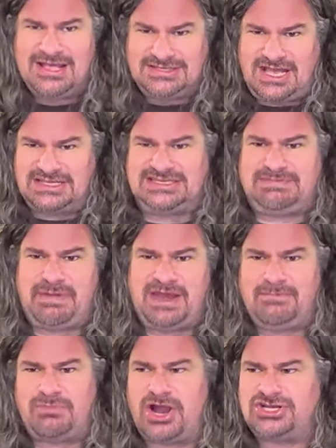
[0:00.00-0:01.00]
It's got
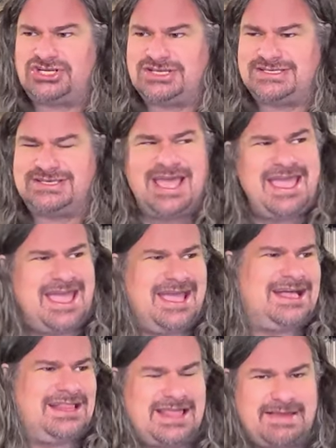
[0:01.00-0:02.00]
spinning brushes.
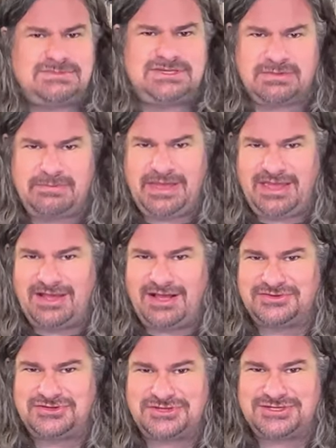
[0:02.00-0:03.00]
It claims to be
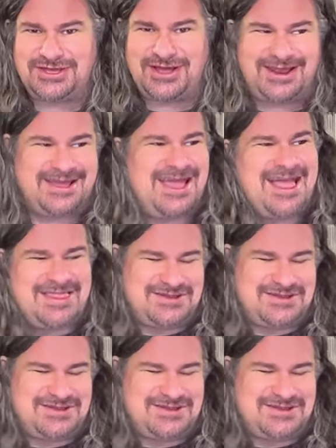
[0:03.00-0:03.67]
ultrasonic.